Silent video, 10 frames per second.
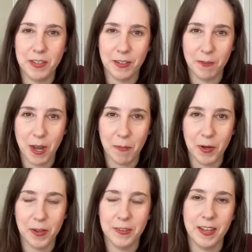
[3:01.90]
Dylan
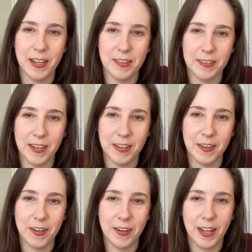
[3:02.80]
Roberts and
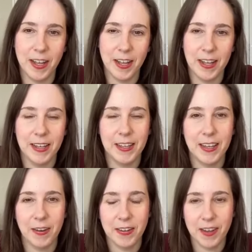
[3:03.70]
Senator
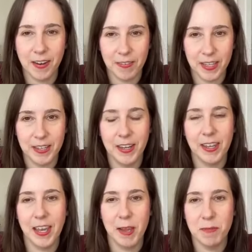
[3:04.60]
Kerry
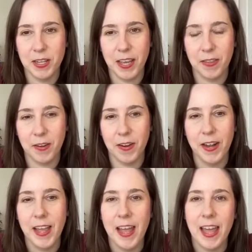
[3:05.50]
Donovan, came together
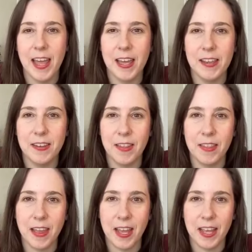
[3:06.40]

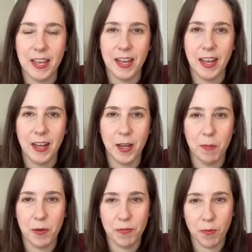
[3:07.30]
and they
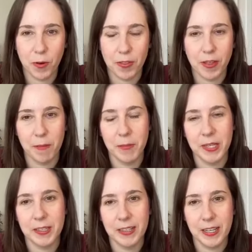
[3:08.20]
put forth a
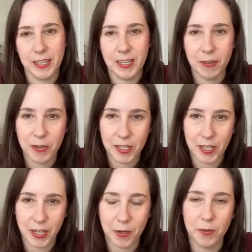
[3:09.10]
bill a year
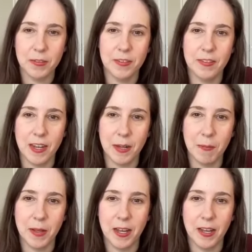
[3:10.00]
ago to set
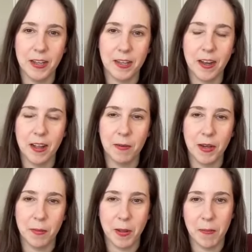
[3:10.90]
up a
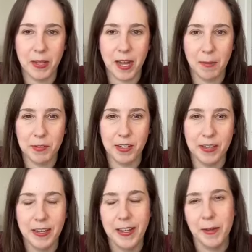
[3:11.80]
Colorado public
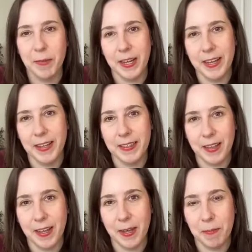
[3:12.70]
option. But
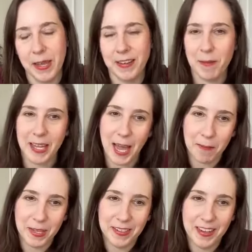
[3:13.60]
the pandemic
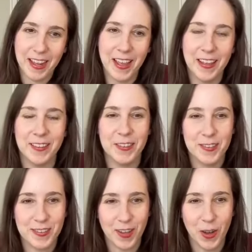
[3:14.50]
happened, and
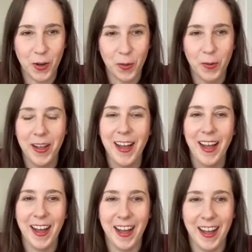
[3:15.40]
so
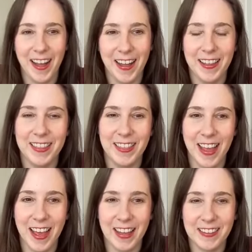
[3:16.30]

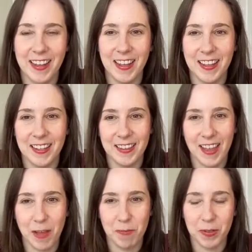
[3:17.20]

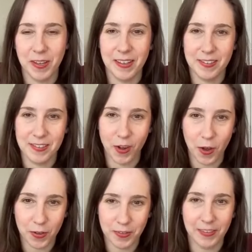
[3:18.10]
that bill got
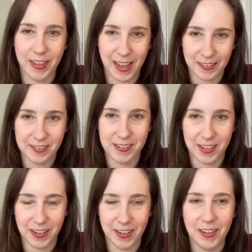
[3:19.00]
stalled last
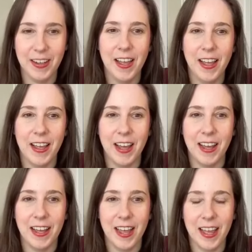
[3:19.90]
year.
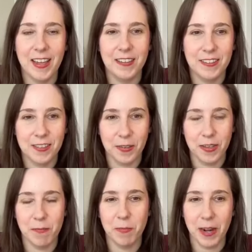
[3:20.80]
And so
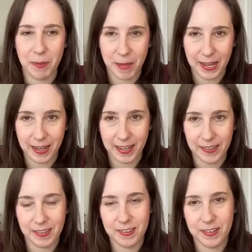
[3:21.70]
they brought it back
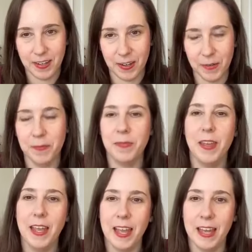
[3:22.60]
again this year.
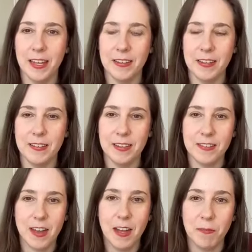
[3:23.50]
And
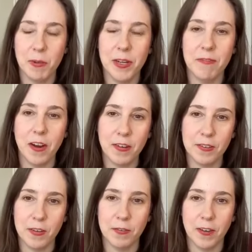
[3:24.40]
it's gotten pretty far
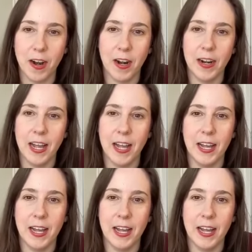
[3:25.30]
so far.